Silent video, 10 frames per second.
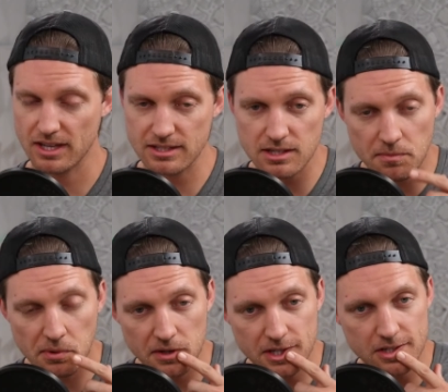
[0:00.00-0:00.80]
That's an
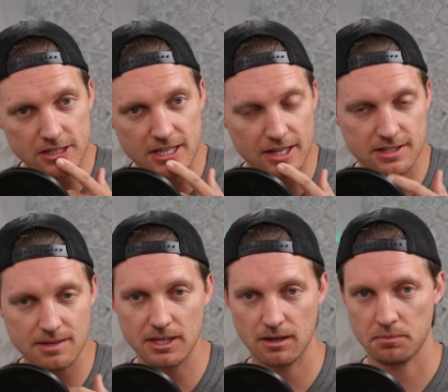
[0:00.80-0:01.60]
important, you just hit on
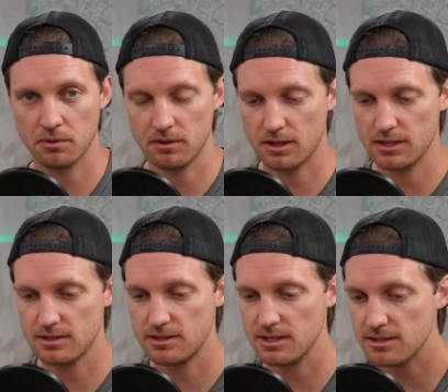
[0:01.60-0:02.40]
something important, because
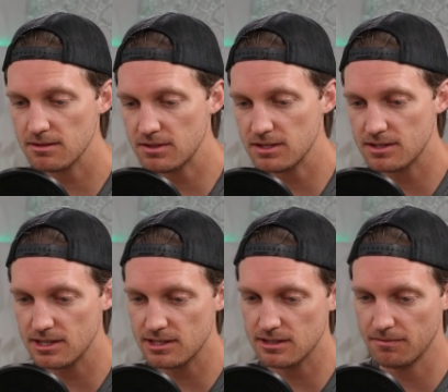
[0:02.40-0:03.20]
system to
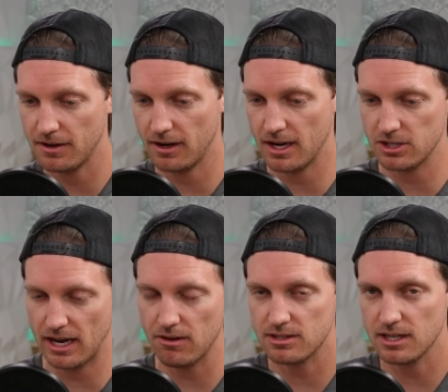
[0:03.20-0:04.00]
system variation,
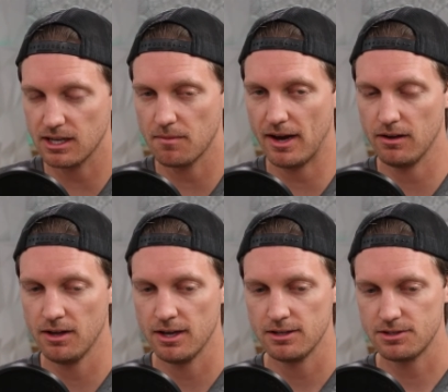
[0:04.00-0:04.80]
I was thinking about
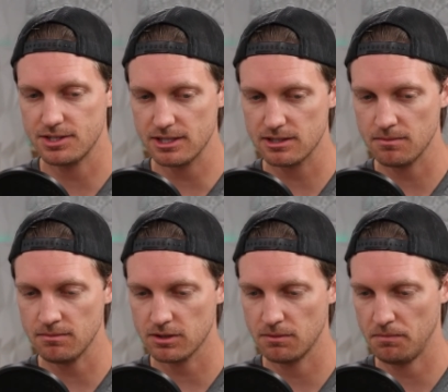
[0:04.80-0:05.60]

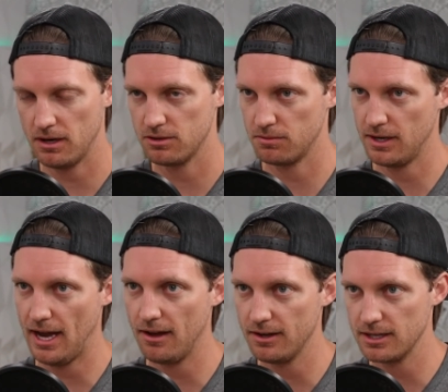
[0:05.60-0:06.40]
system compared to
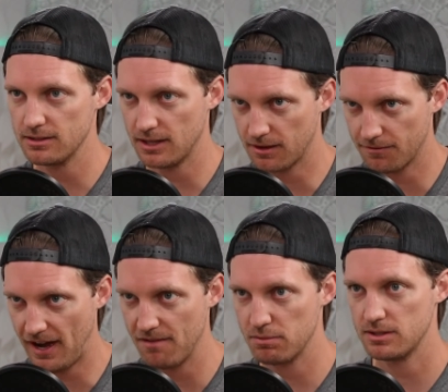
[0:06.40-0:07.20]
reality is like a
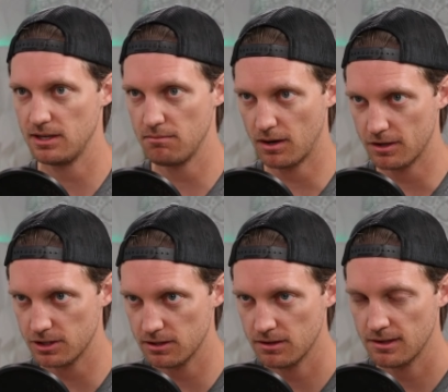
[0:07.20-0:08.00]
5%
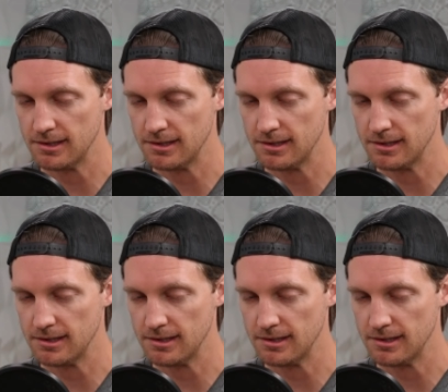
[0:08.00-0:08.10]
margin.